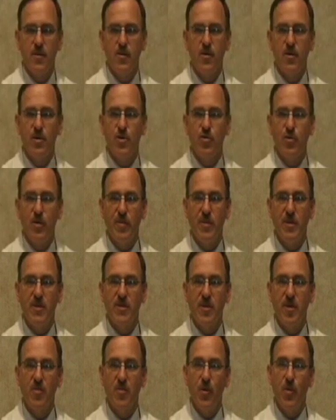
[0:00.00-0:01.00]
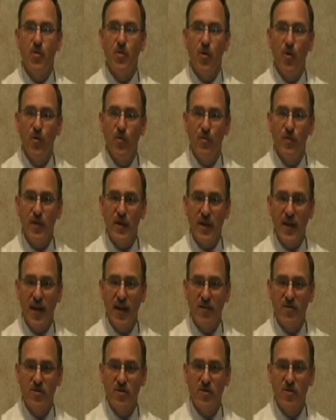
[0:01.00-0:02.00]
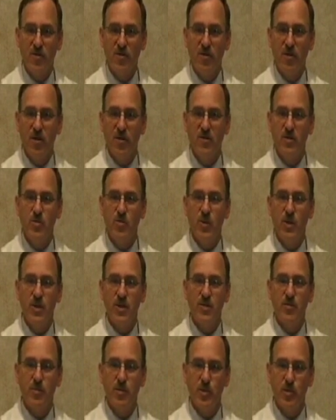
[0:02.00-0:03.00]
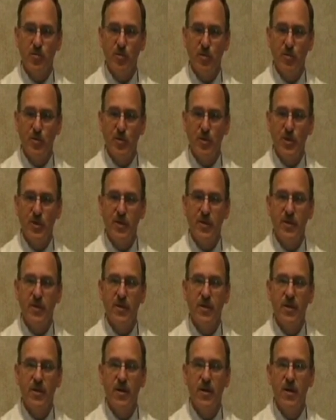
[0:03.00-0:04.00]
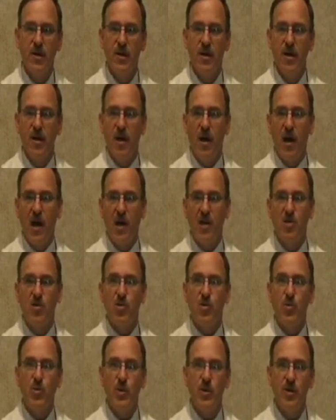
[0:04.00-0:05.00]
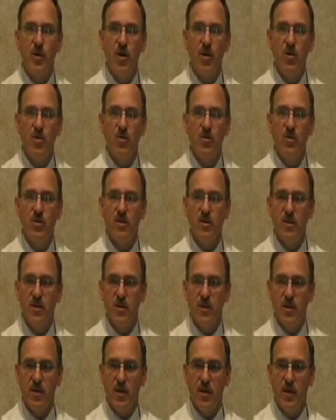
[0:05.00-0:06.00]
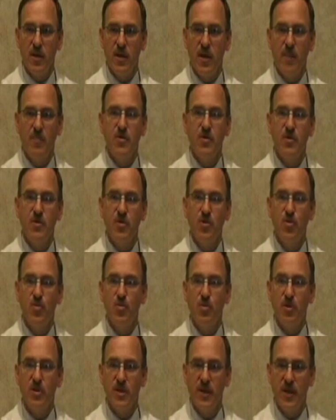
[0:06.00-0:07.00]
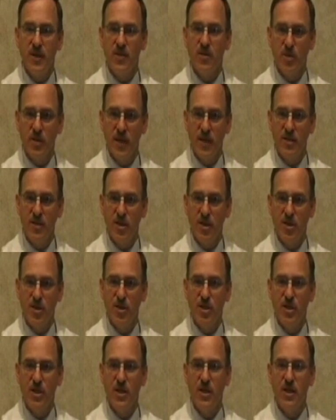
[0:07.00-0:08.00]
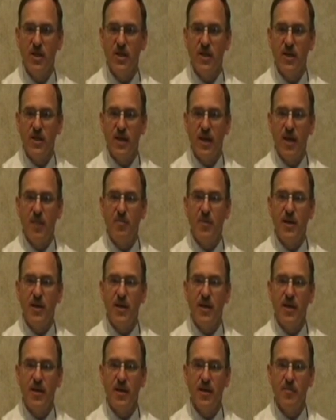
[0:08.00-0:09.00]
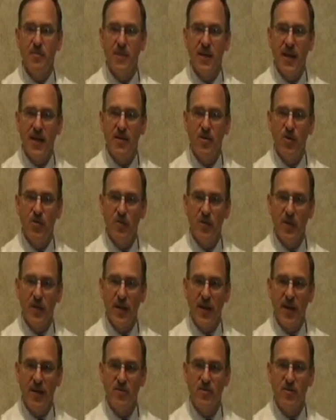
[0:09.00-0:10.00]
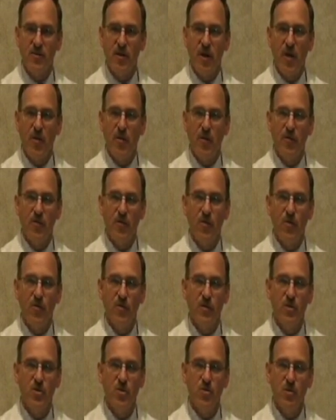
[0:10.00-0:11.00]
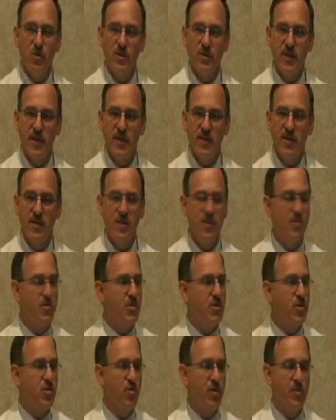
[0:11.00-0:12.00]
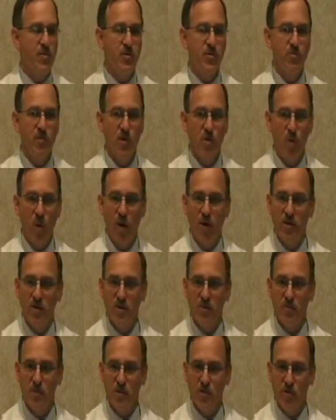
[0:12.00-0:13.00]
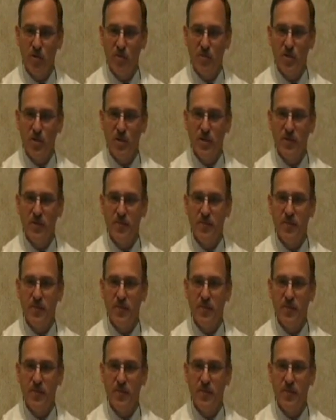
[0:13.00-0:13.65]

There are treatments that are both over-the-counter as well as prescription. Hydroquinone, in up to 2% percentage, can be obtained over-the-counter. However, over 2% is a prescription, requires a prescription.